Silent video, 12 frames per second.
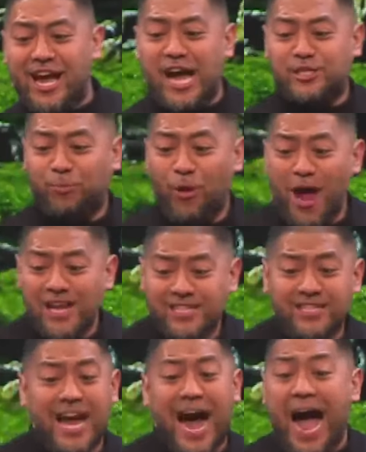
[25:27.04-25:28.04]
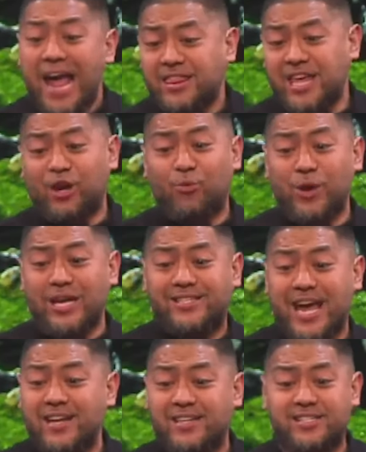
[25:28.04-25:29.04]
God's presence, I think we
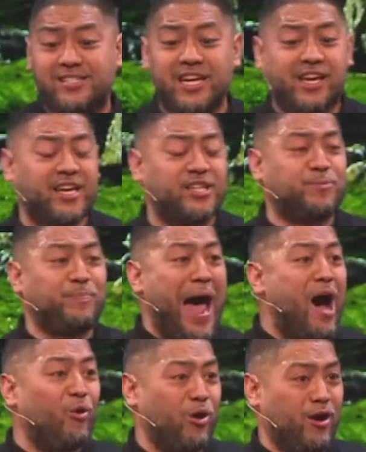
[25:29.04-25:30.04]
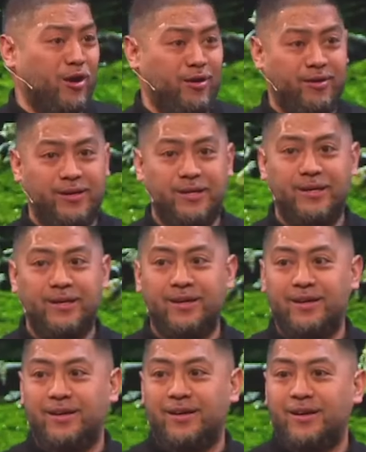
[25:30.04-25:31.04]
tend to seek his power,
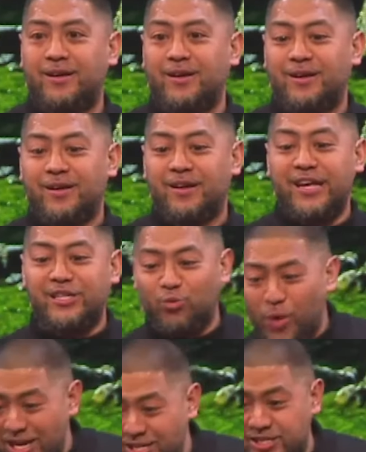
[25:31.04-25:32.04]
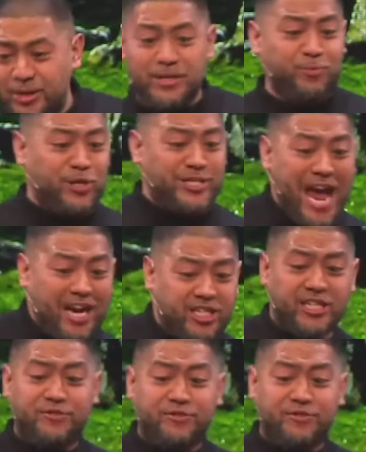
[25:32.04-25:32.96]
his wisdom, his protection,